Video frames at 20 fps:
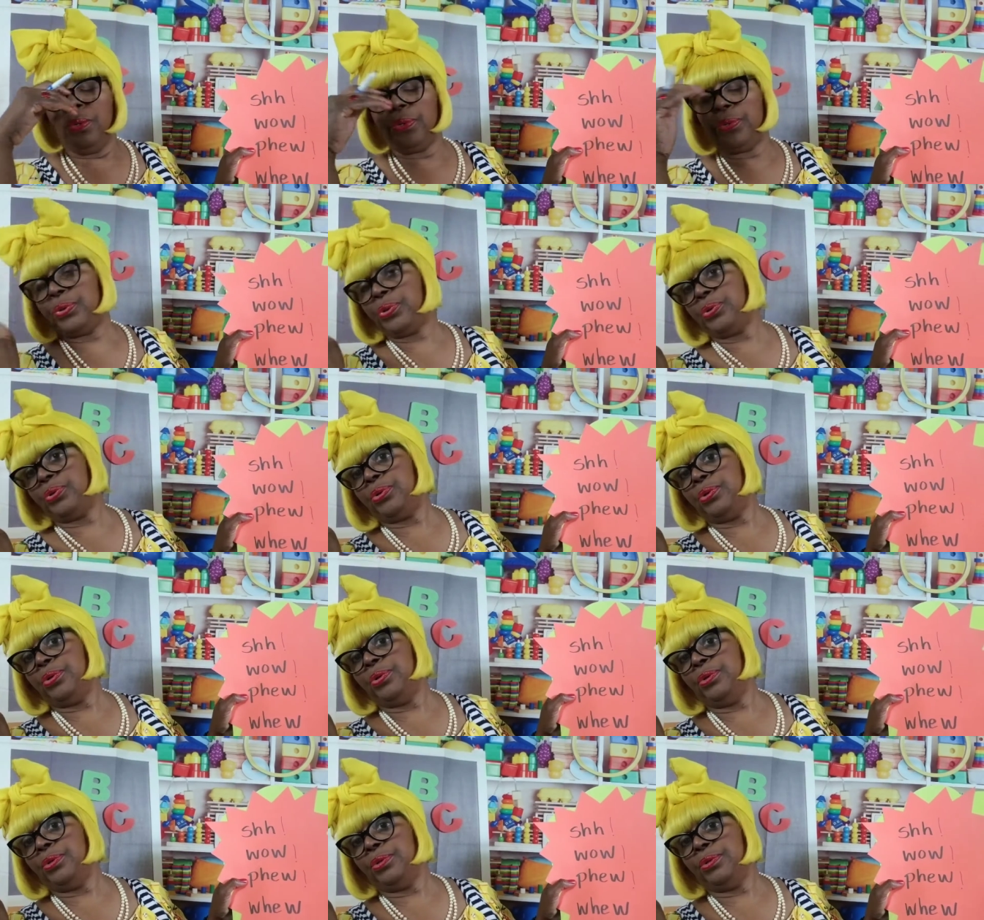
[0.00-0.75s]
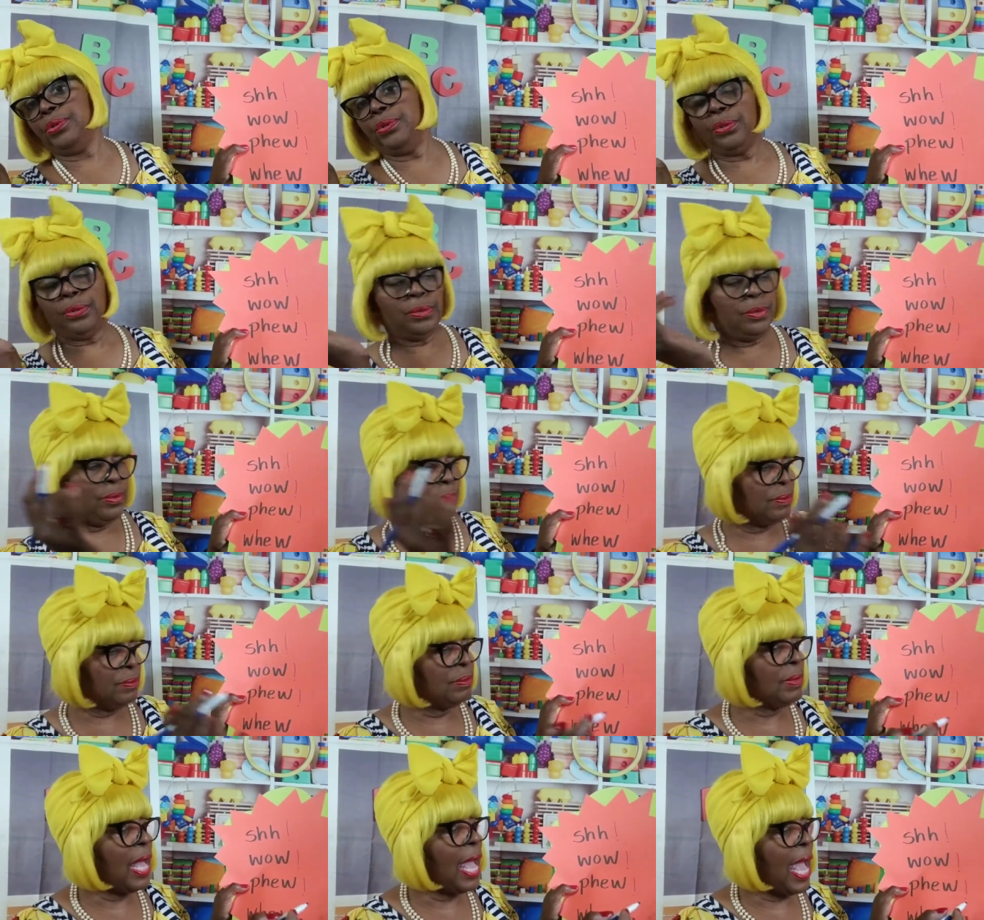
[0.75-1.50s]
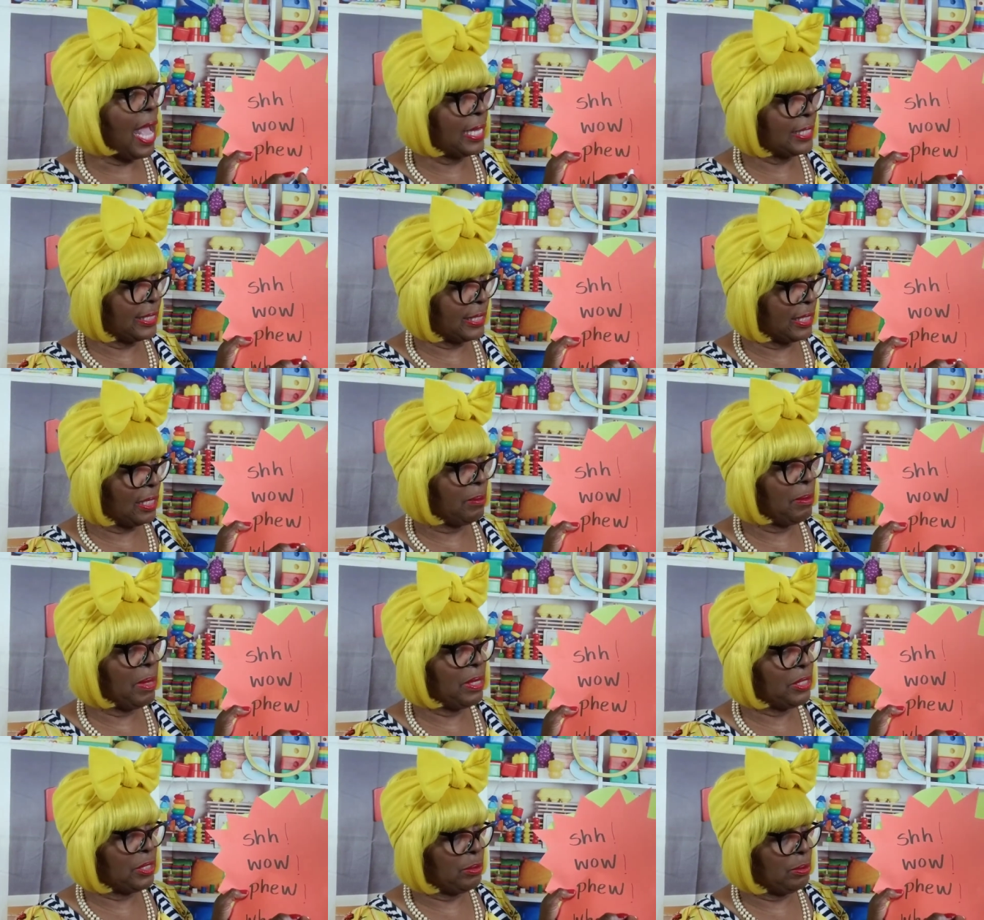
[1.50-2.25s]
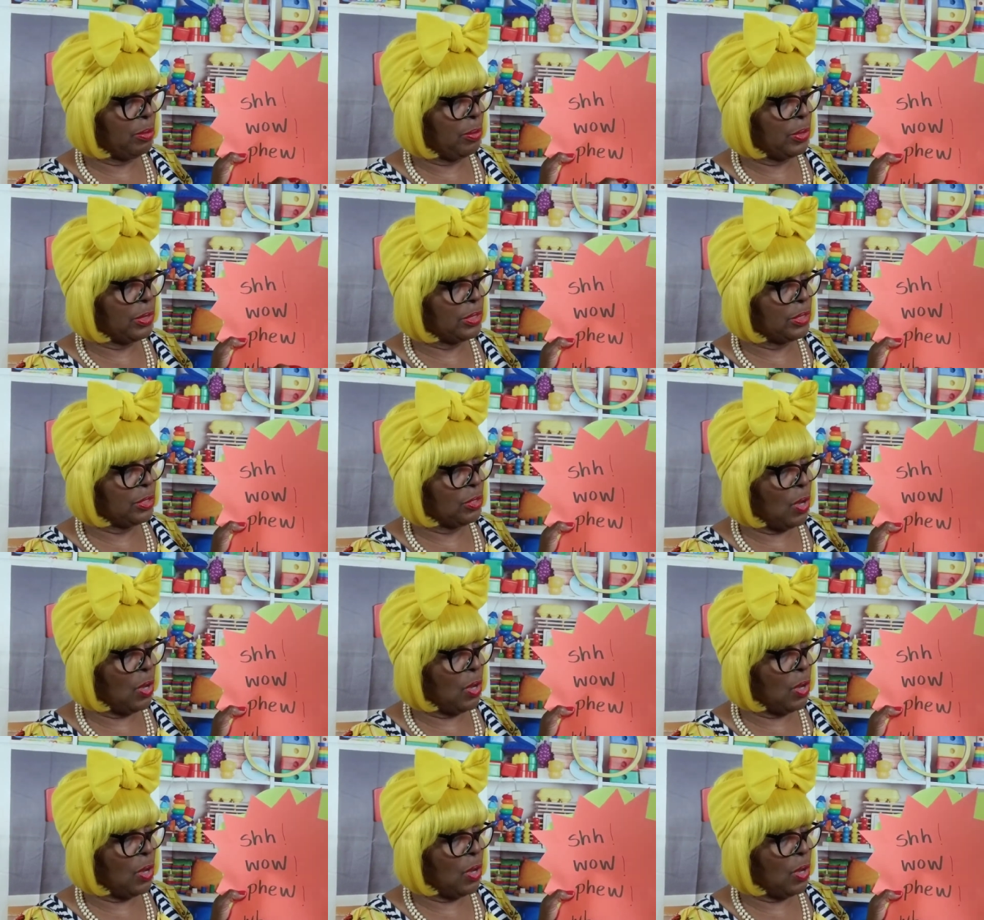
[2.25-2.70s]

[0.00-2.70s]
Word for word: Whew. Exclamation point.